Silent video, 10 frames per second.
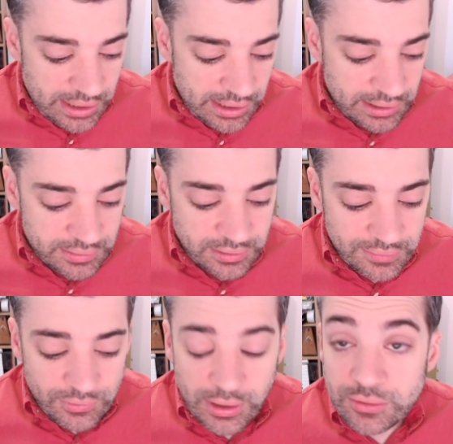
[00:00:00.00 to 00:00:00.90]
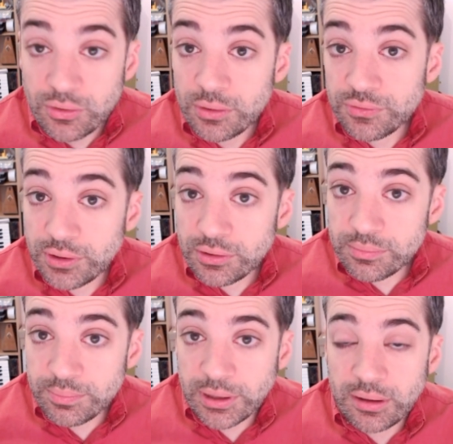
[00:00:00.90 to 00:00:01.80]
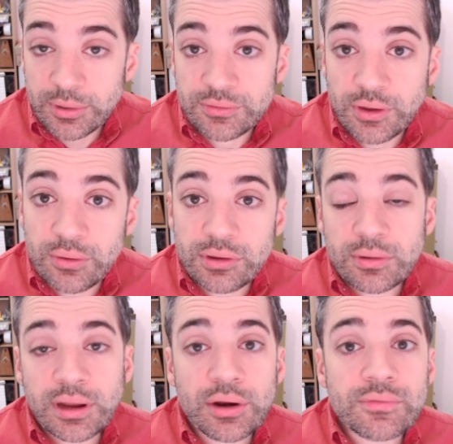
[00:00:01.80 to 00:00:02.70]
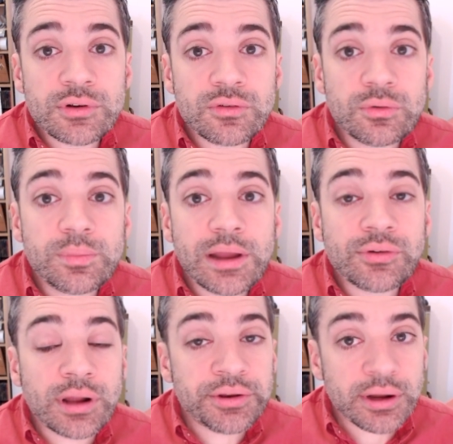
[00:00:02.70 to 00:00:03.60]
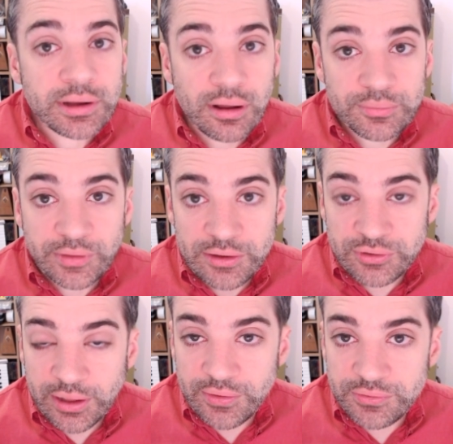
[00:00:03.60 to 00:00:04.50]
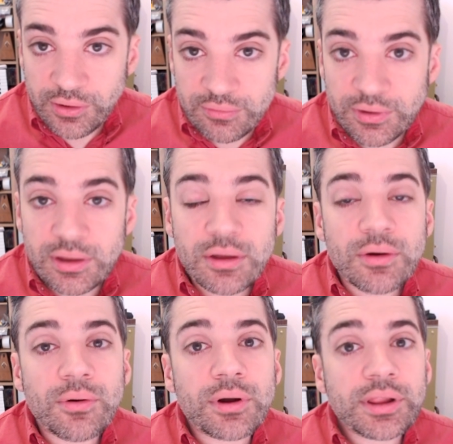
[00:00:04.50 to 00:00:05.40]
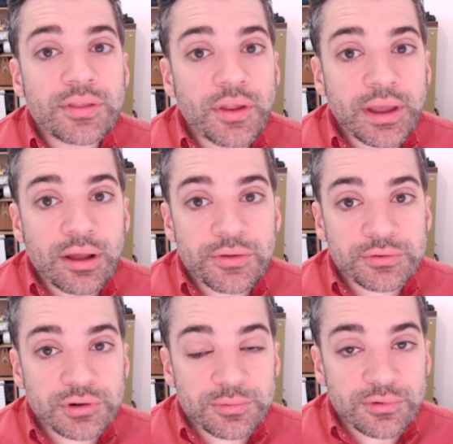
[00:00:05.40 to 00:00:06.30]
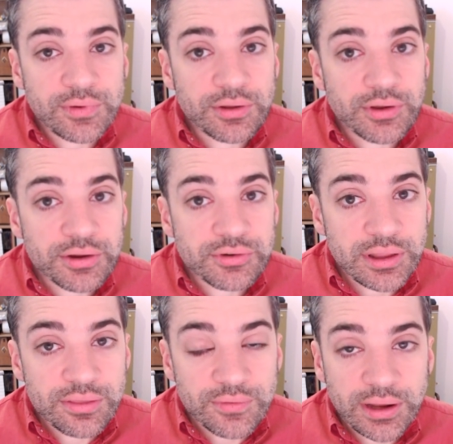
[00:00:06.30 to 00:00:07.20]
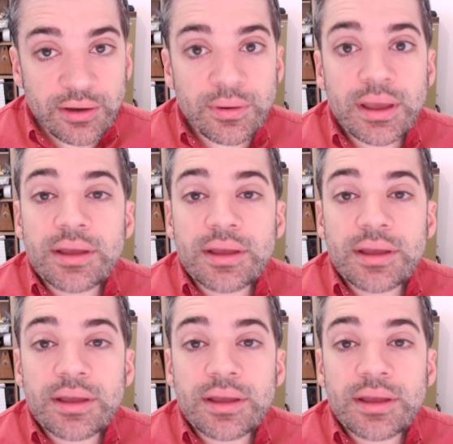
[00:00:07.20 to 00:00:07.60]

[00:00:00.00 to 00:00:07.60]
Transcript: And if you'd like to consider becoming so, you can head over to patreon.com slash dailysolve or click the link on the description field underneath the video.